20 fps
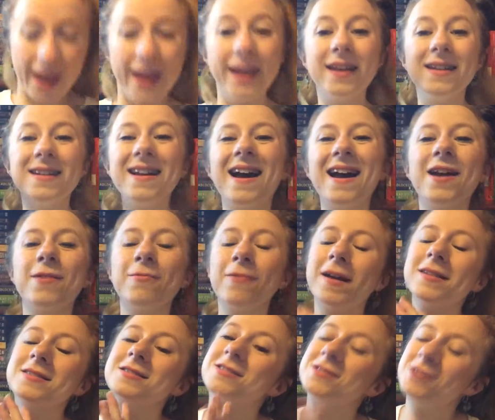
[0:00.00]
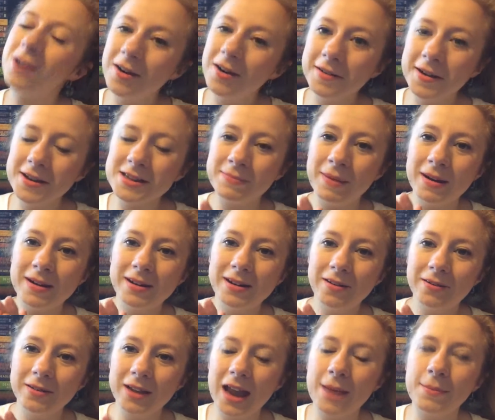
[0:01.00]
And I read Stardust by
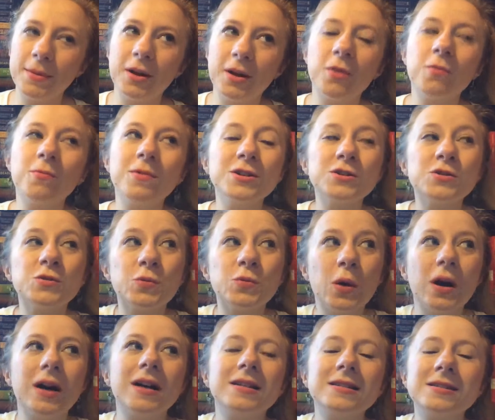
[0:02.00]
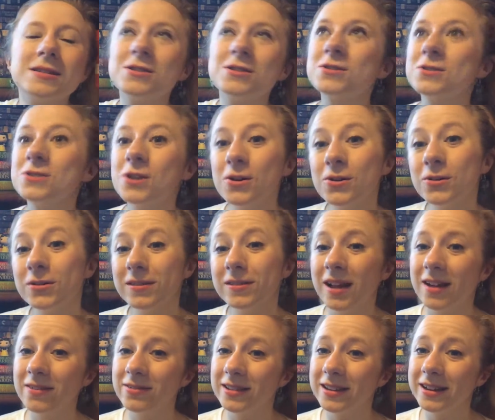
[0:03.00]
Neil Gaiman, which was so
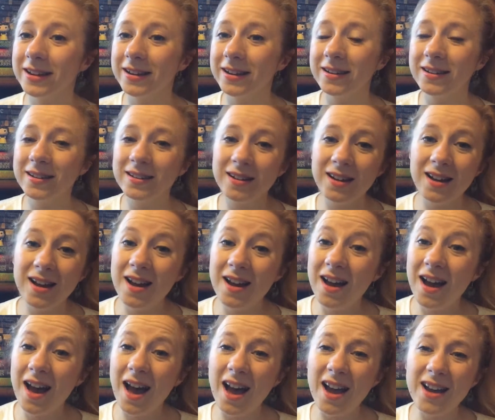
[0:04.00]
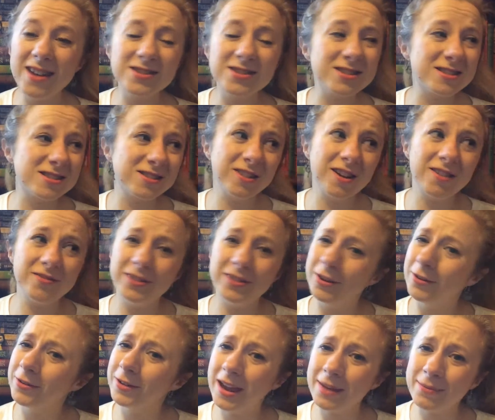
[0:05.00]
lovely. I just love
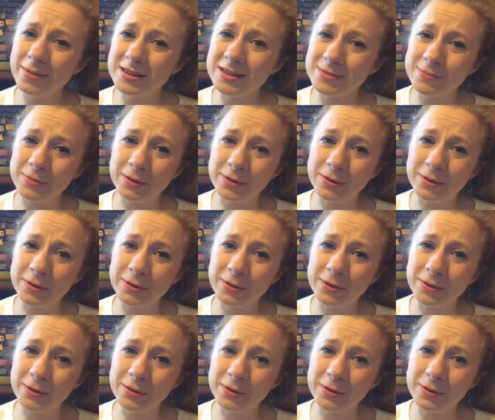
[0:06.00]
Neil Gaiman's